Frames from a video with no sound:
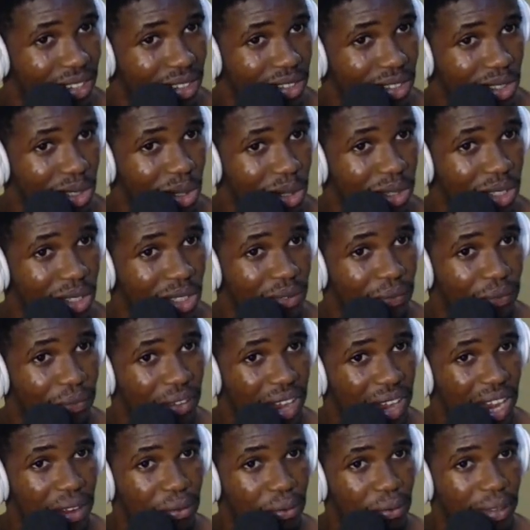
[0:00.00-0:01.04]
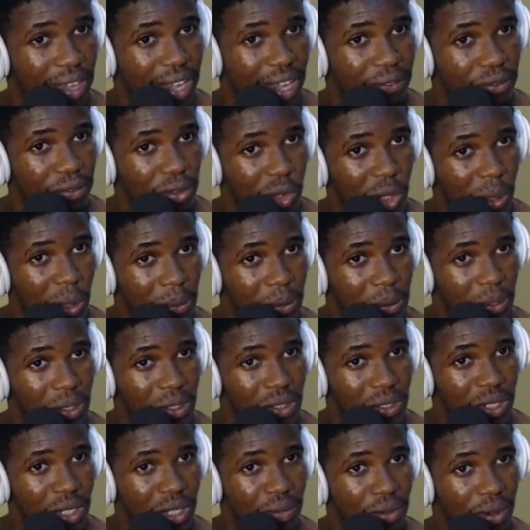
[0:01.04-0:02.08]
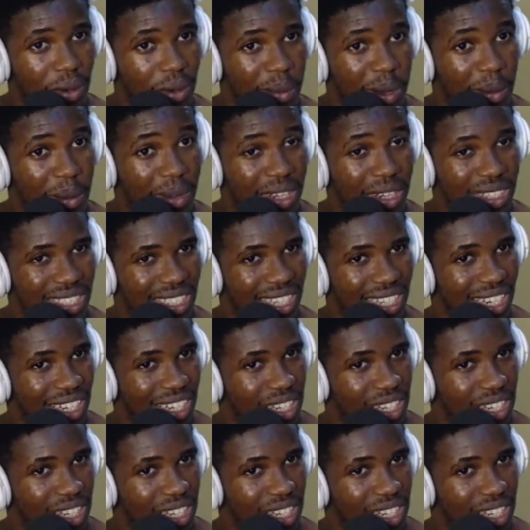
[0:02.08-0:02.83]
So on the 5, we have 2 options. If you remember, C and